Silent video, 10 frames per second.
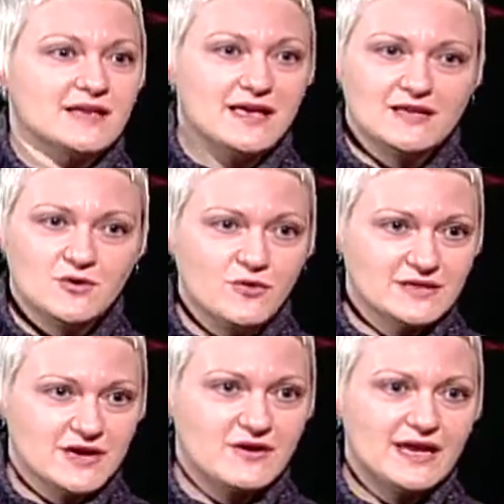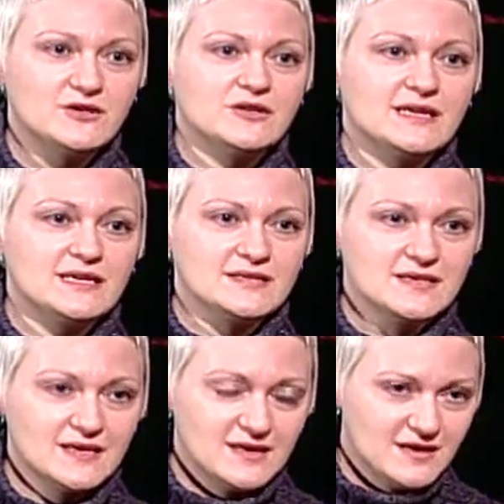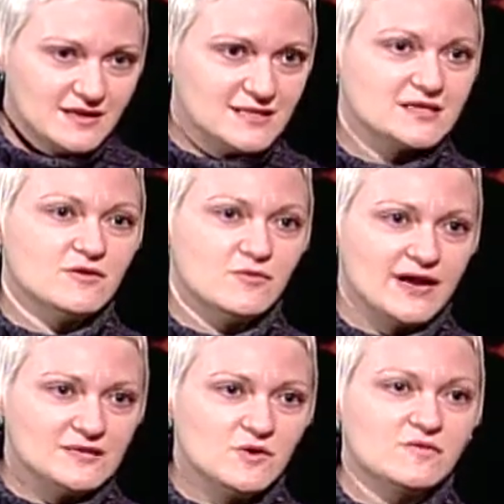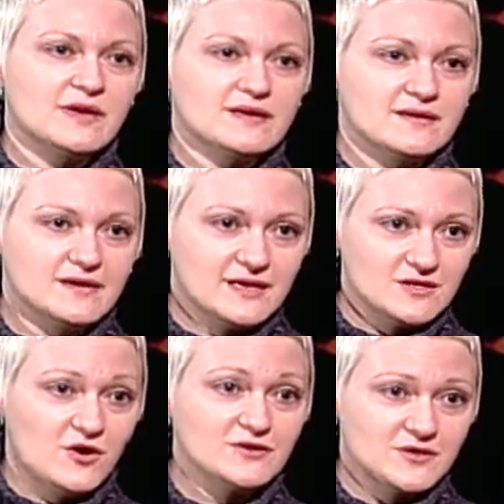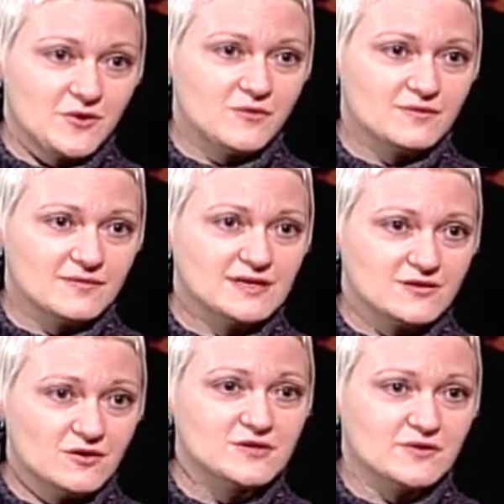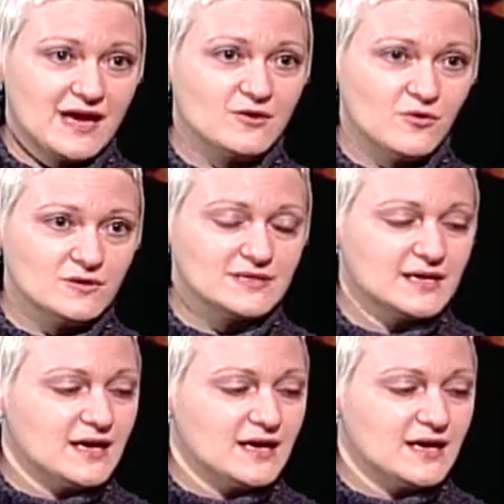As old as our nation is, the Civil Rights Movement is also that old.